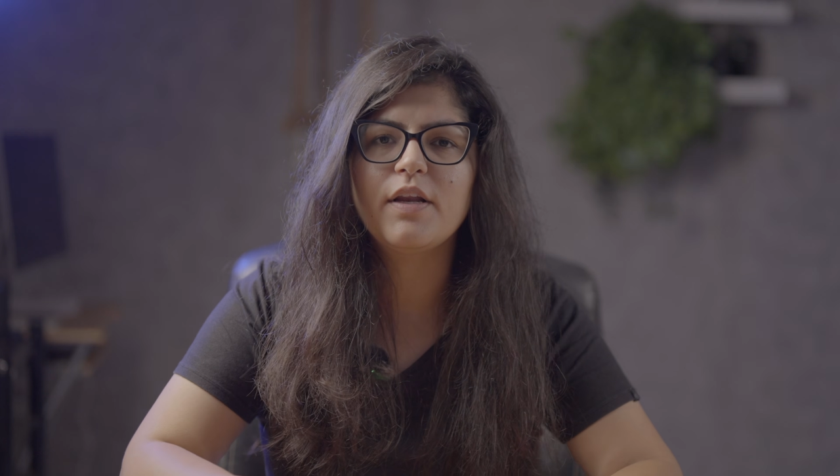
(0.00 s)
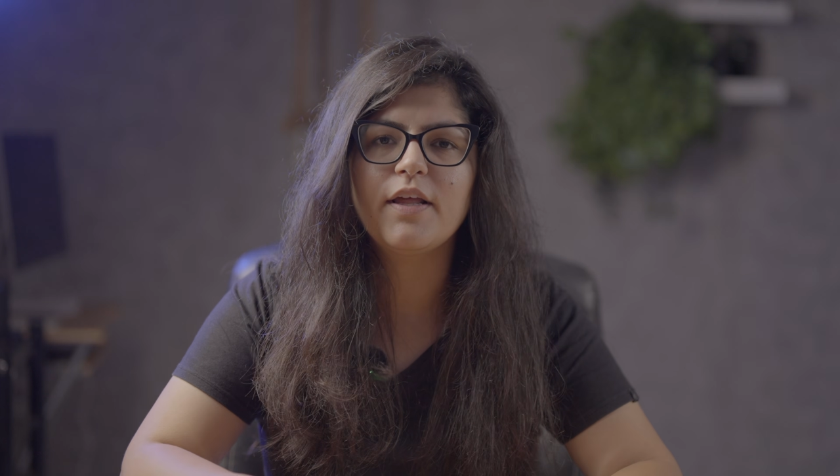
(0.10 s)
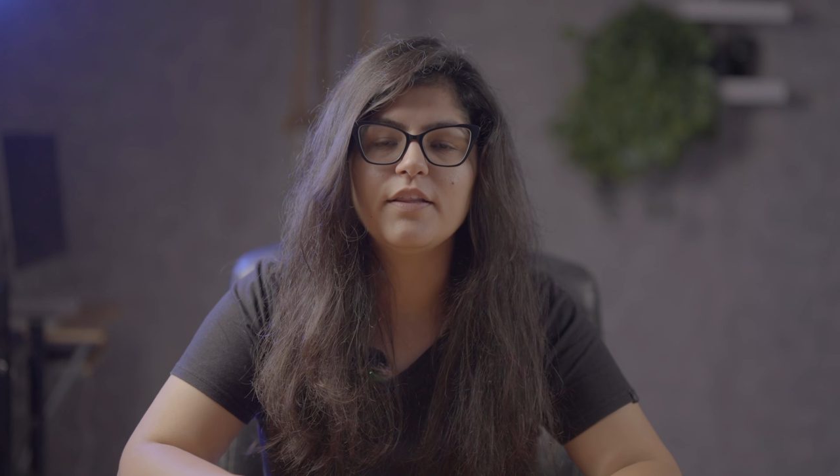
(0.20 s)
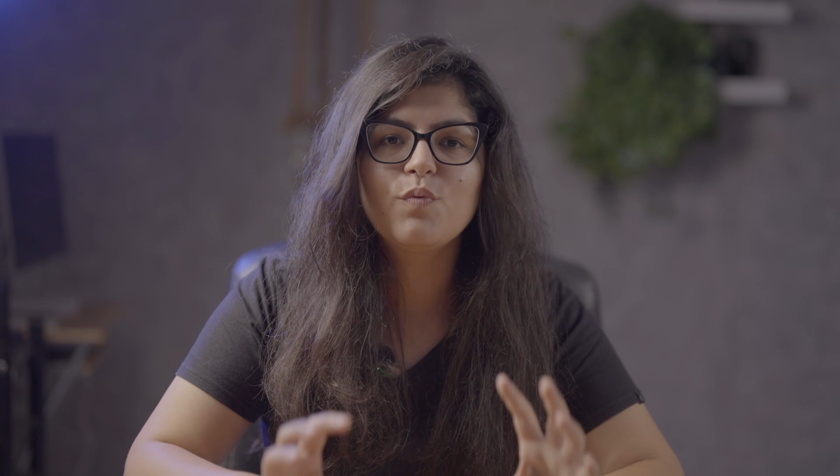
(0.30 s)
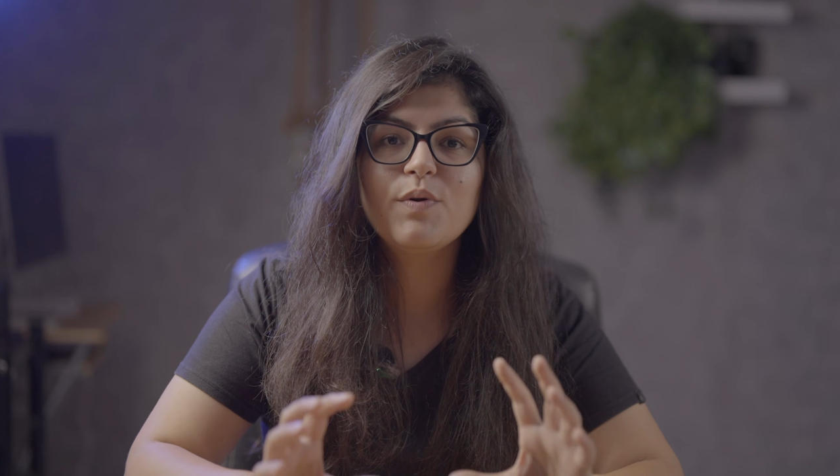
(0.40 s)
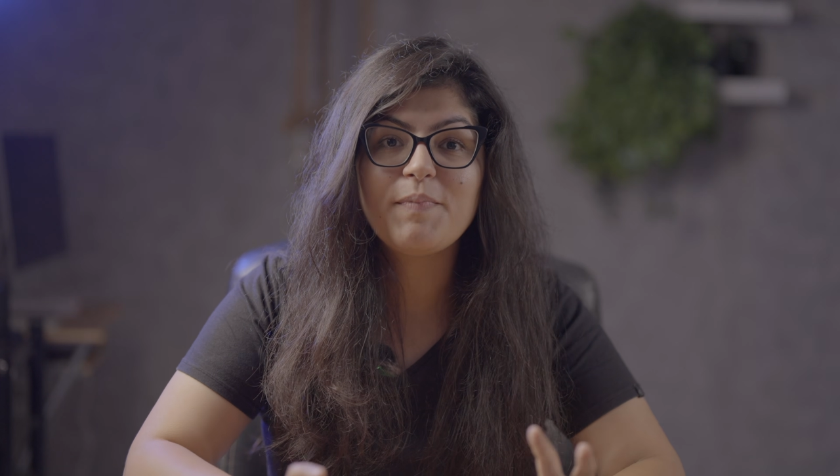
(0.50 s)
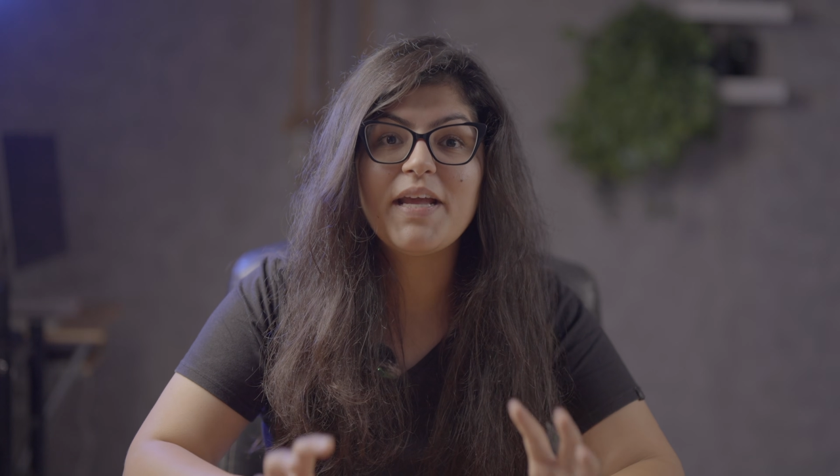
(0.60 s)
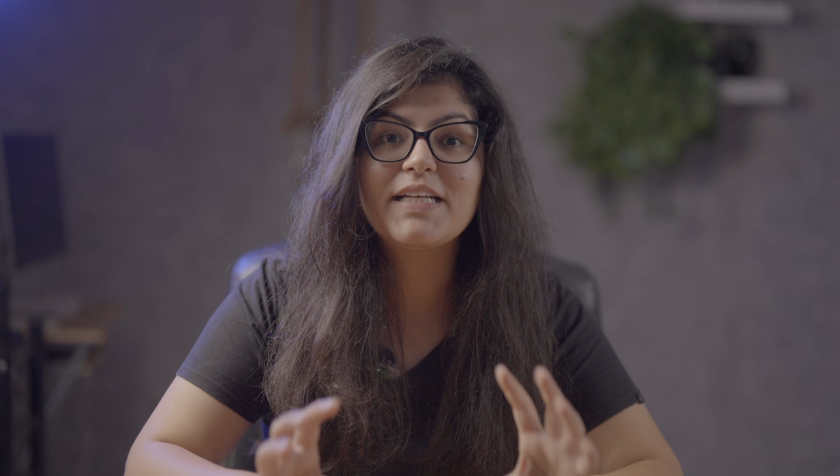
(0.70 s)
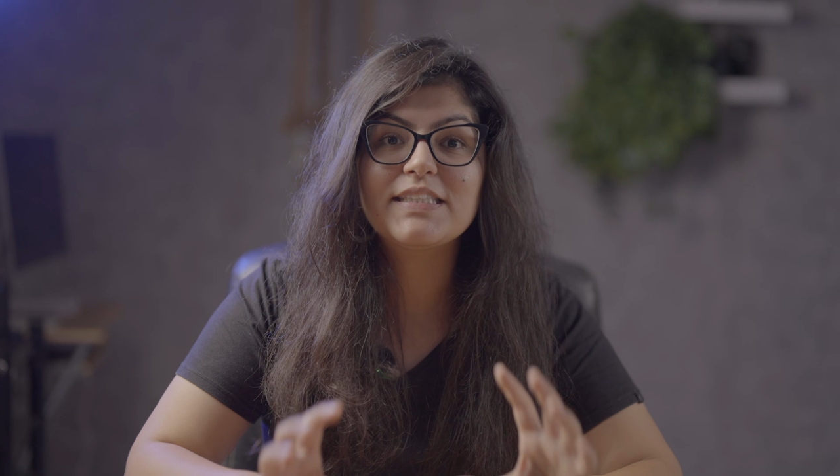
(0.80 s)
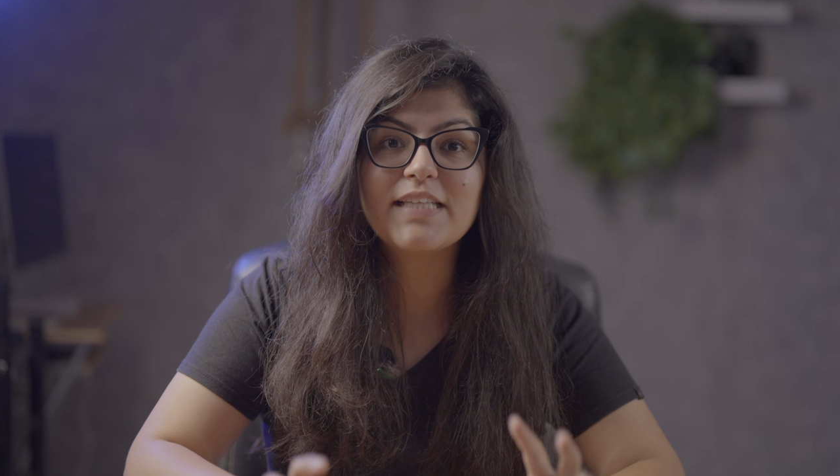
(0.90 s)
length would
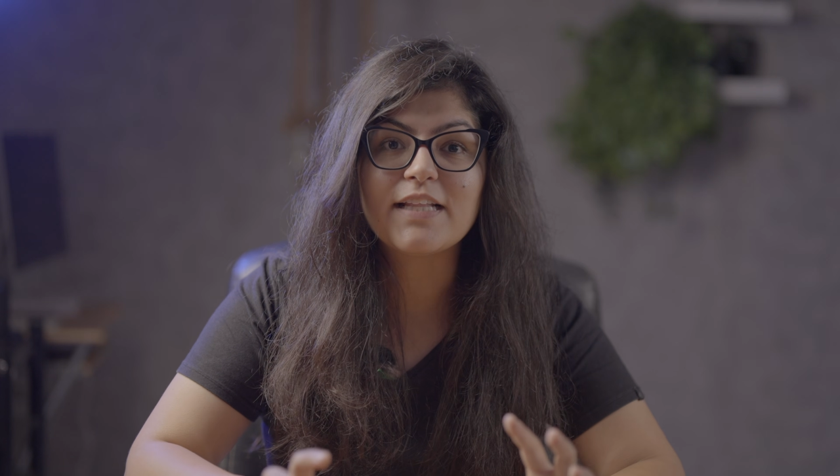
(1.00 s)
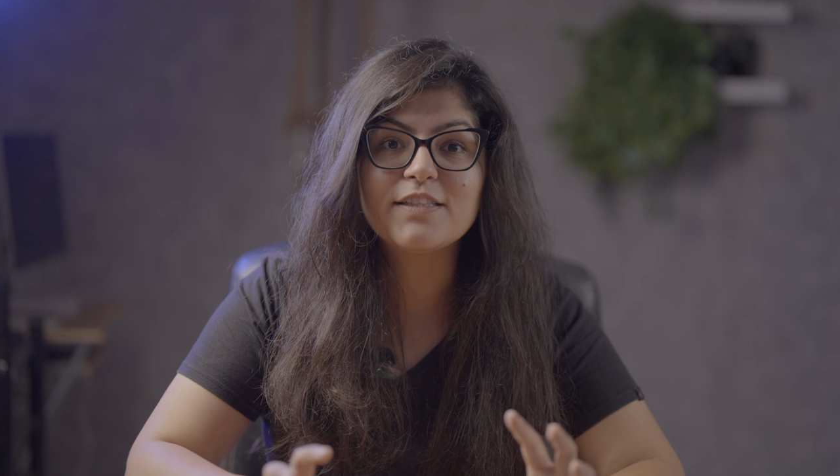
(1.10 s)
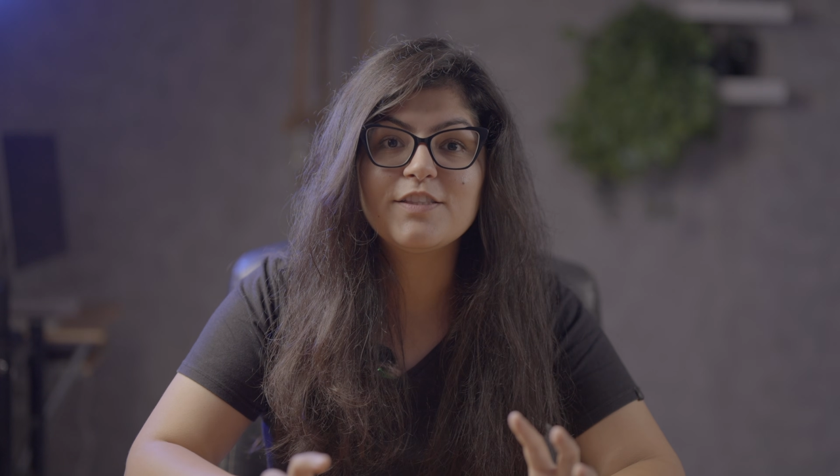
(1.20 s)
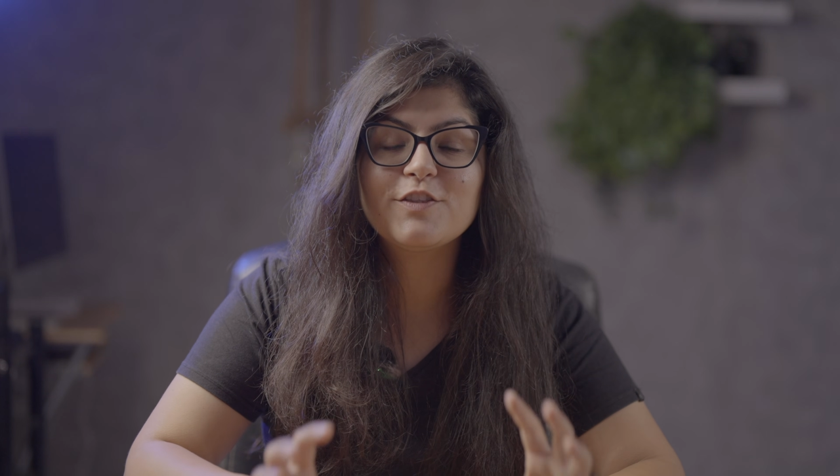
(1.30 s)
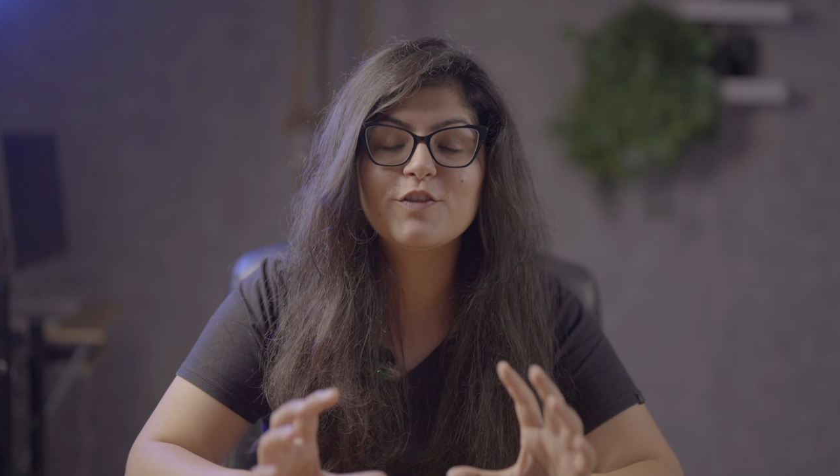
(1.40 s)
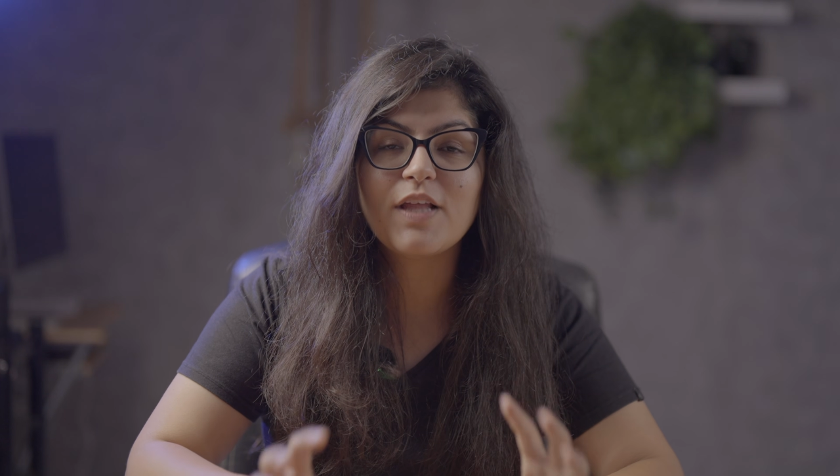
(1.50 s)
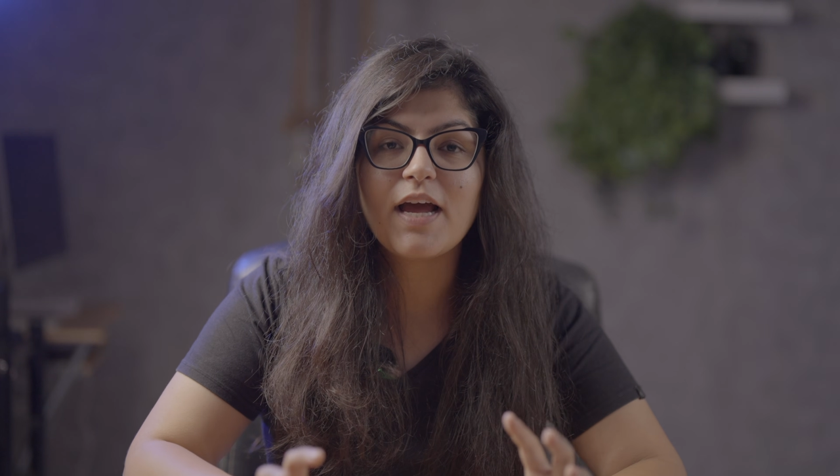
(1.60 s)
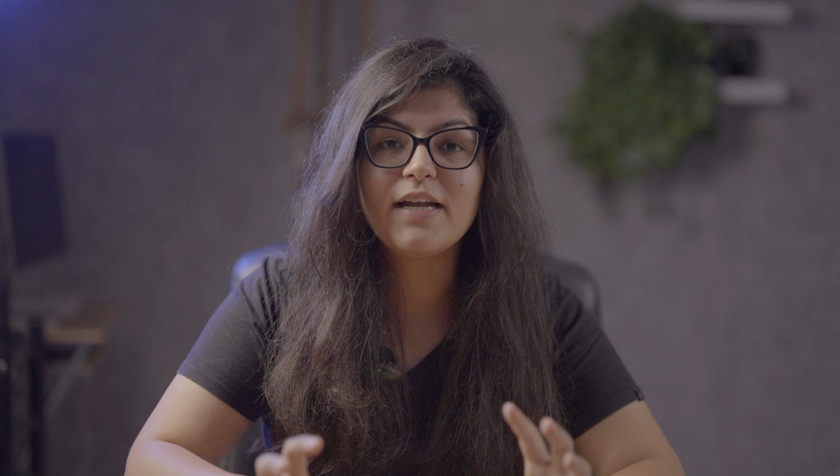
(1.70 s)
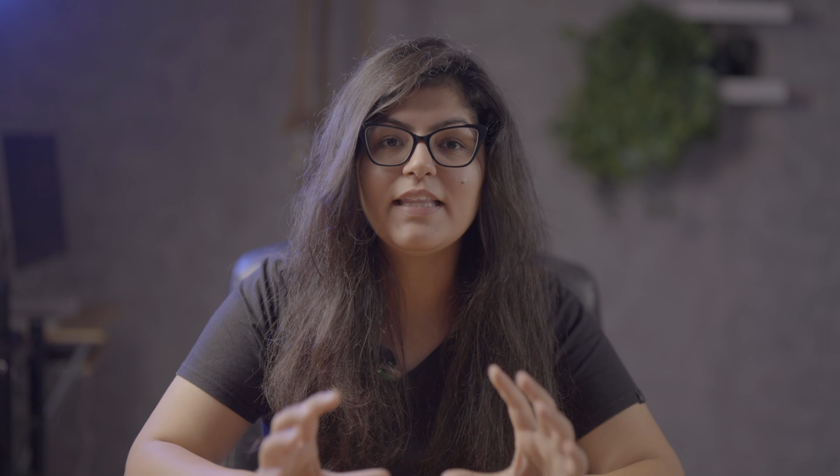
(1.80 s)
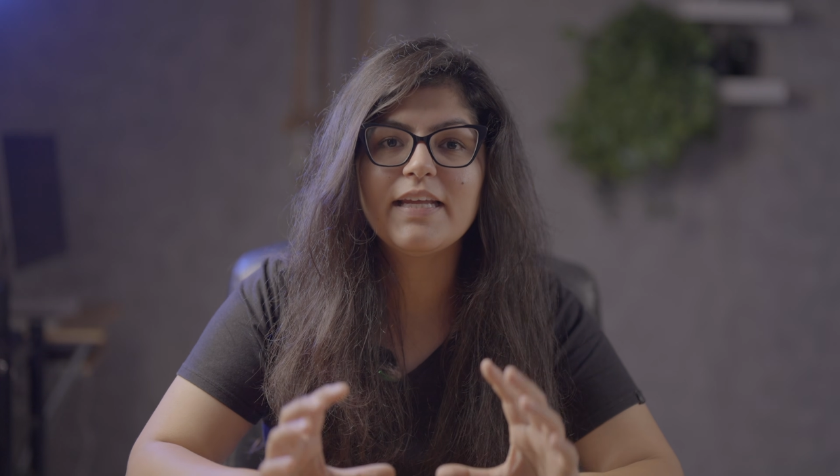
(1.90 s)
make sense so that